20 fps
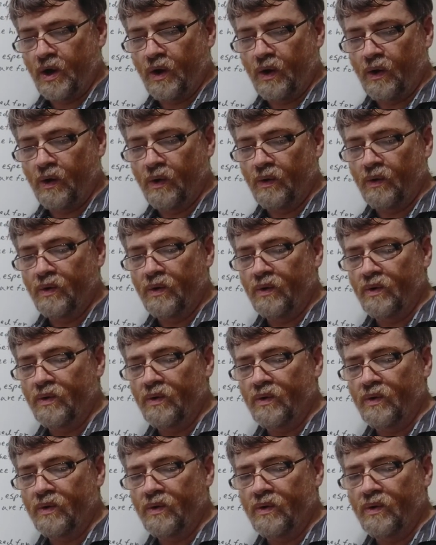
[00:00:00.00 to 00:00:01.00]

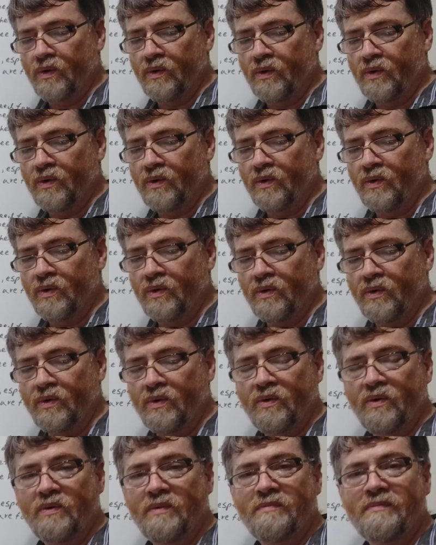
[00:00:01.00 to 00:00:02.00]
Oh